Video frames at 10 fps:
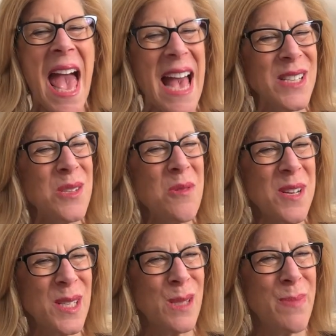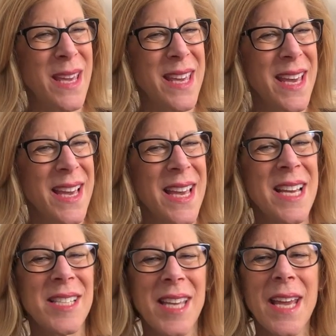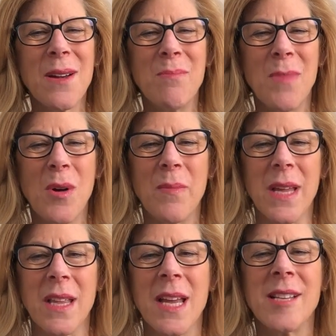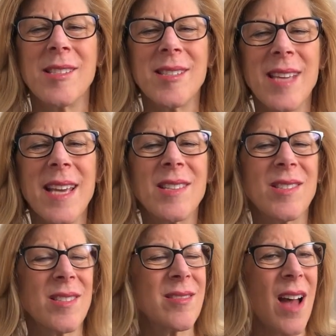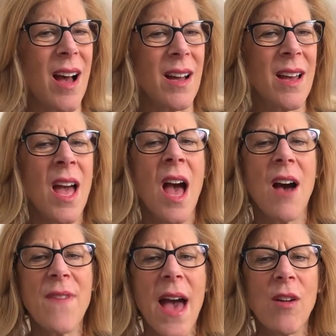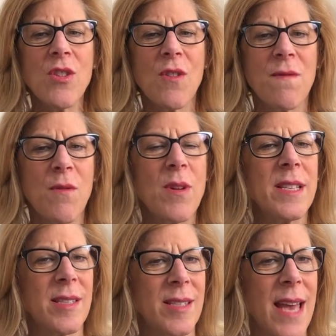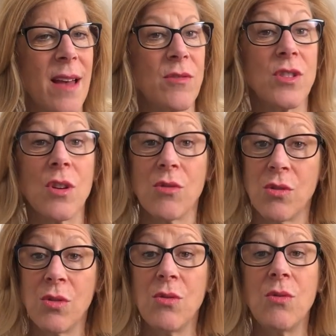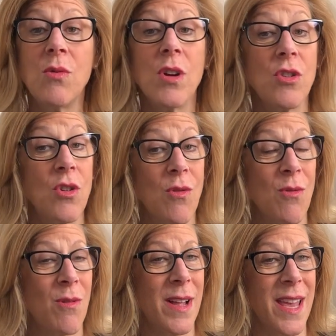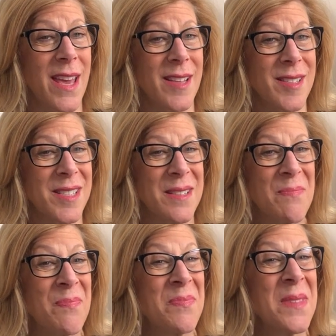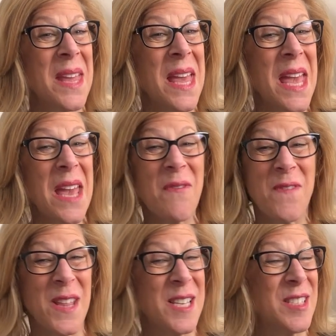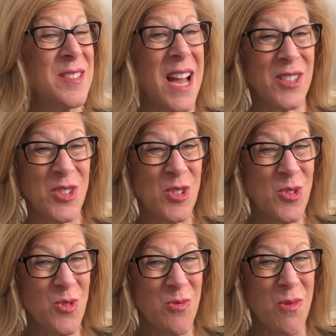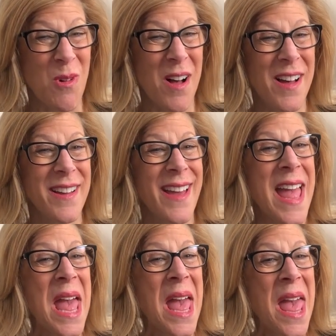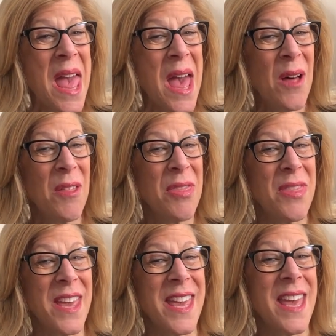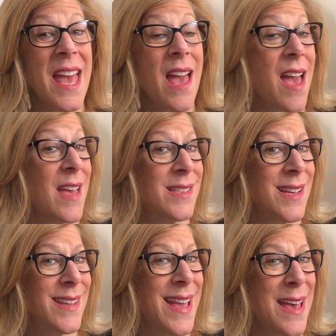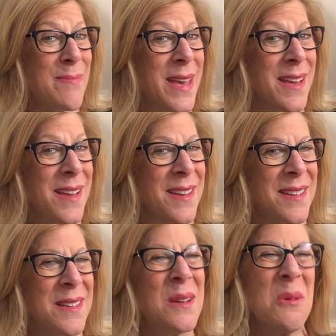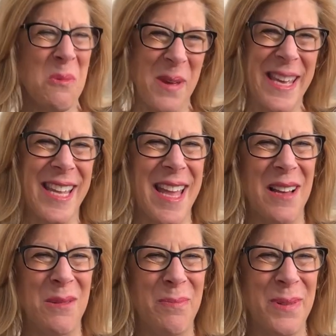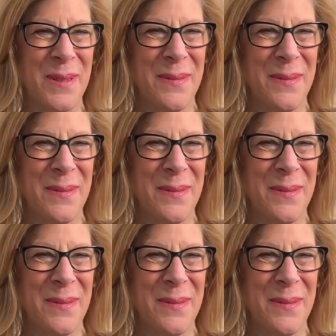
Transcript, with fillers: As you are speaking, take a moment to take stock of how your voice sounds to your audience. If it is not strong, healthy, and dynamic, we can help.